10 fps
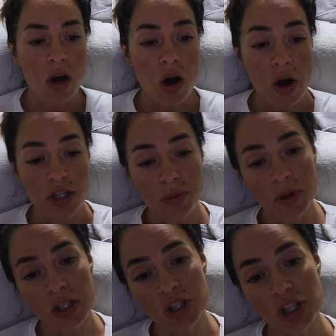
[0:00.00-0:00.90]
Oh, I should
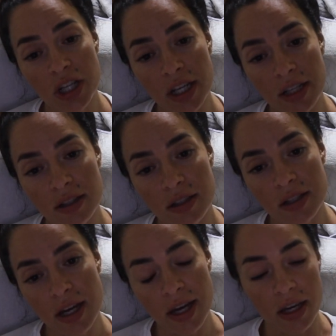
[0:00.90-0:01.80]
put in chicken.
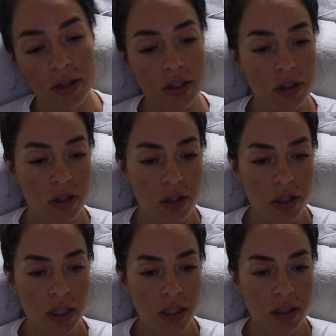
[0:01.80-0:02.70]
Thai green
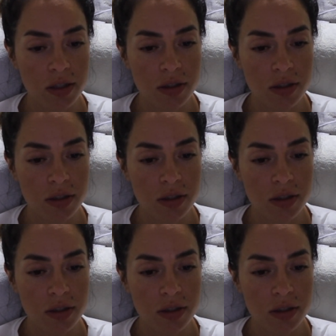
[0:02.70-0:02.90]
curry.